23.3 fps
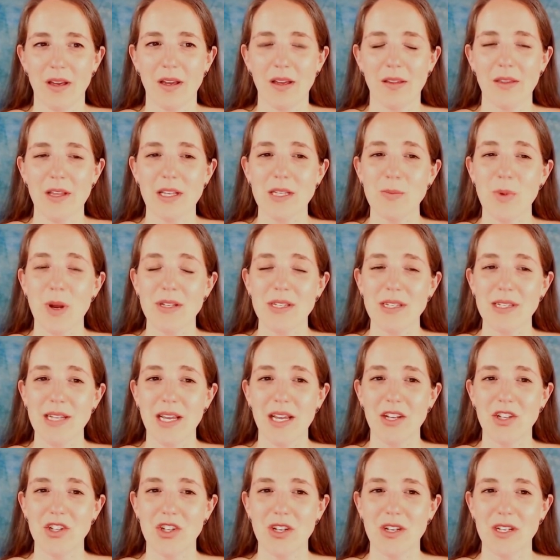This
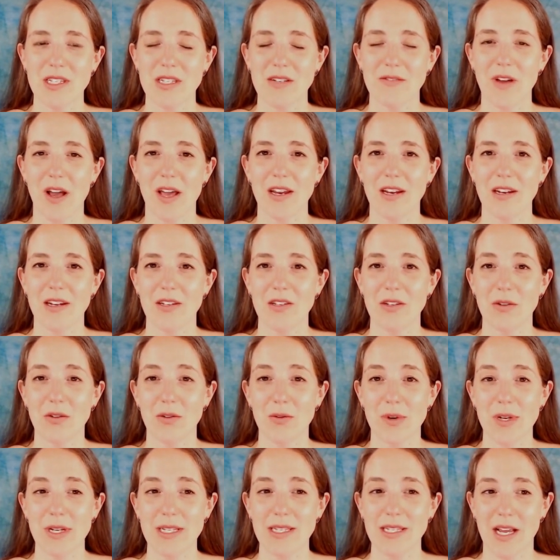presentation is divided into
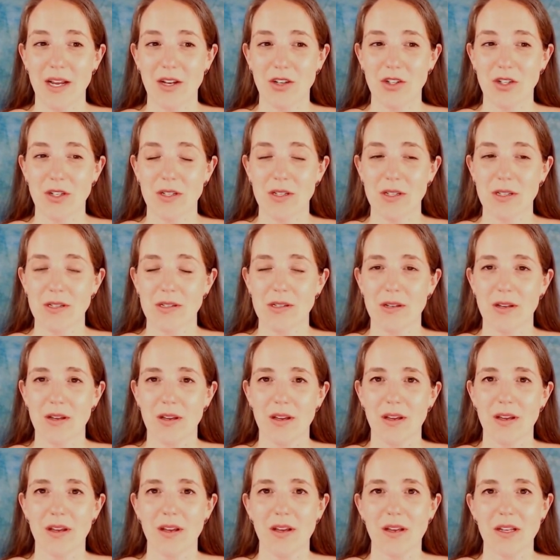three sections.
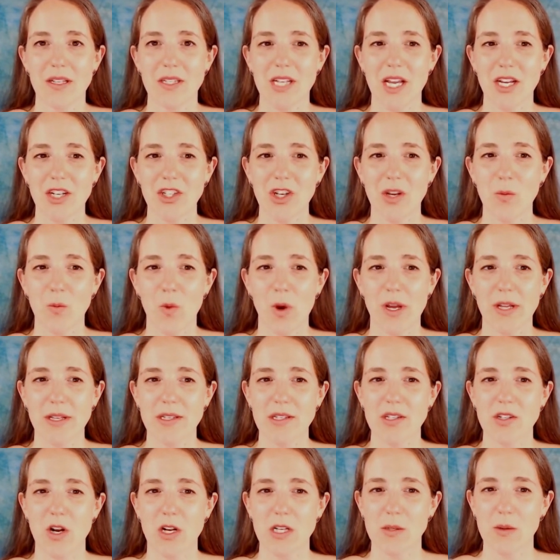Section 1
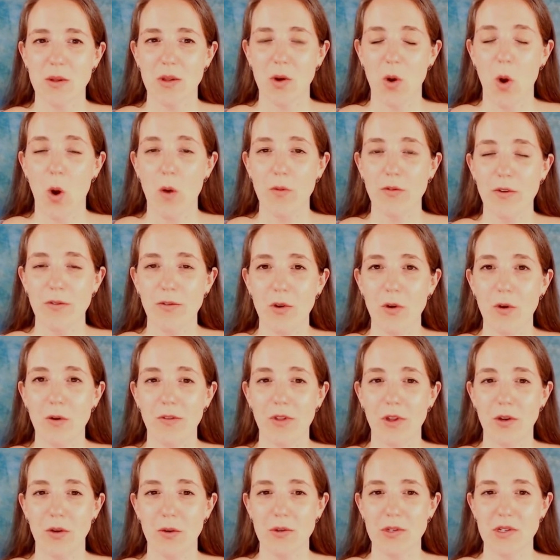starts with an overview of the
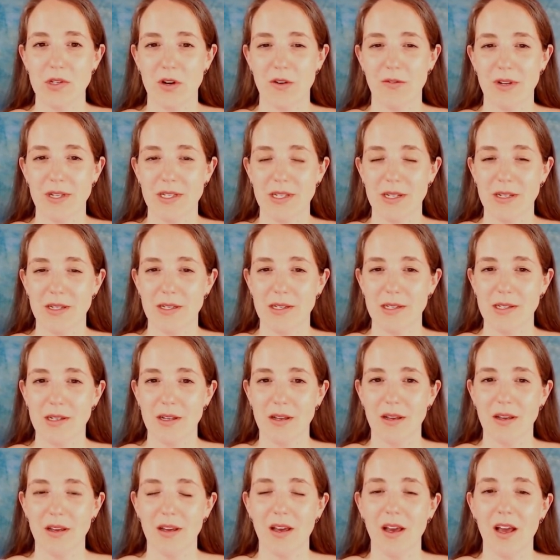new services.
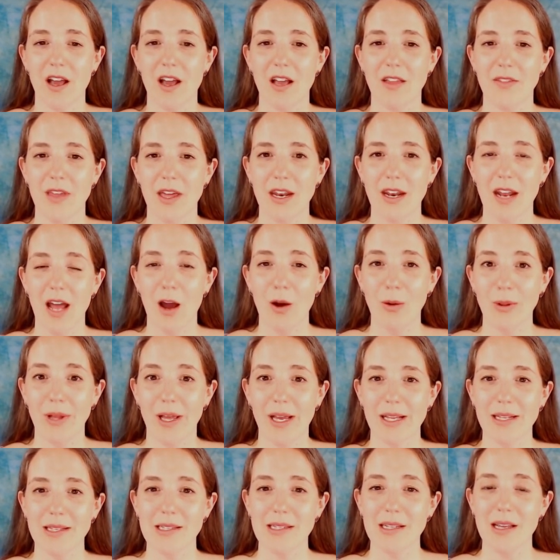Then it
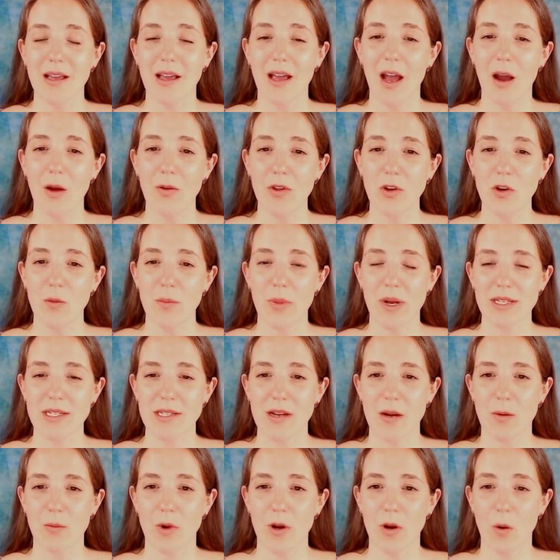outlines how the new bus
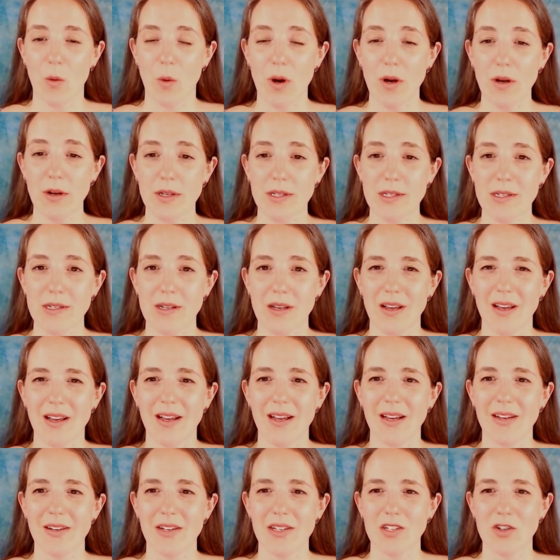network works
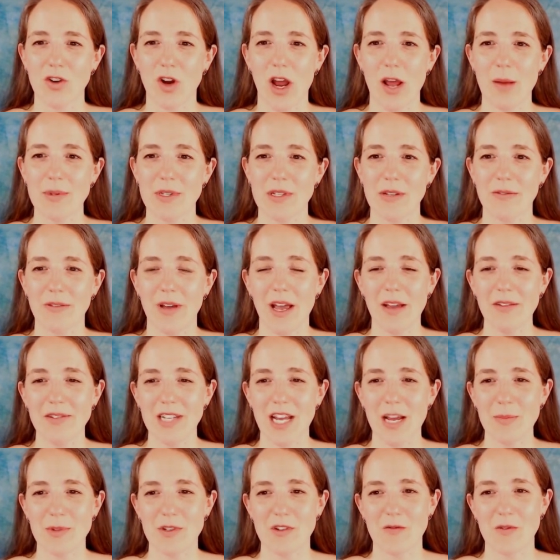describes the five
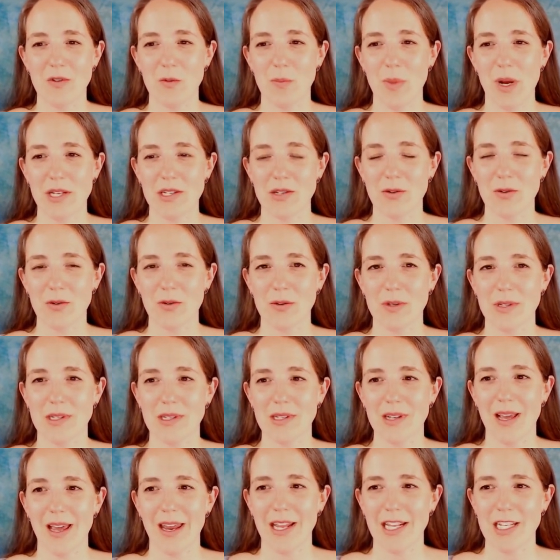types of new bus routes
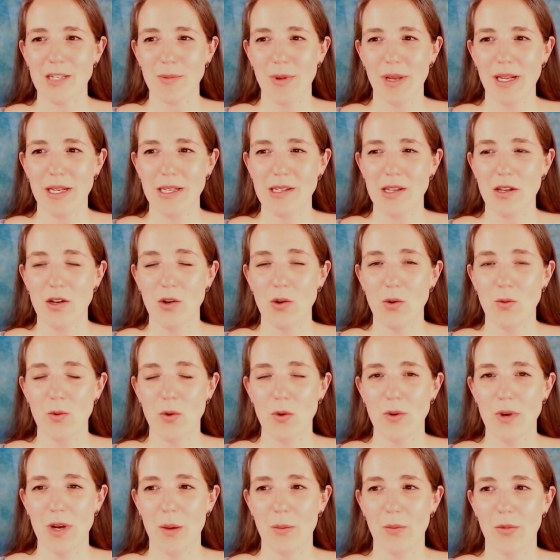and explains the new
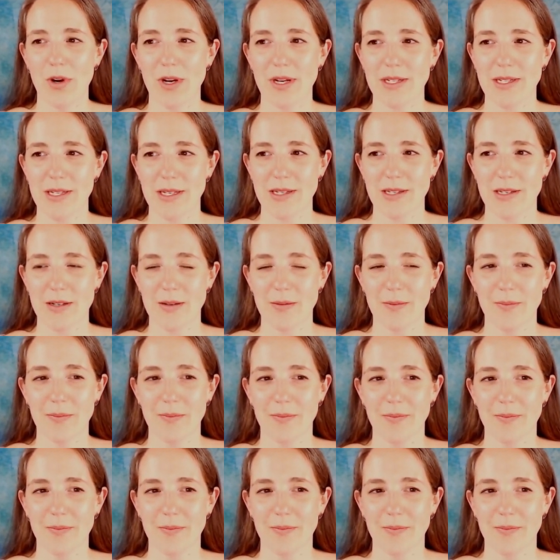route numbering system.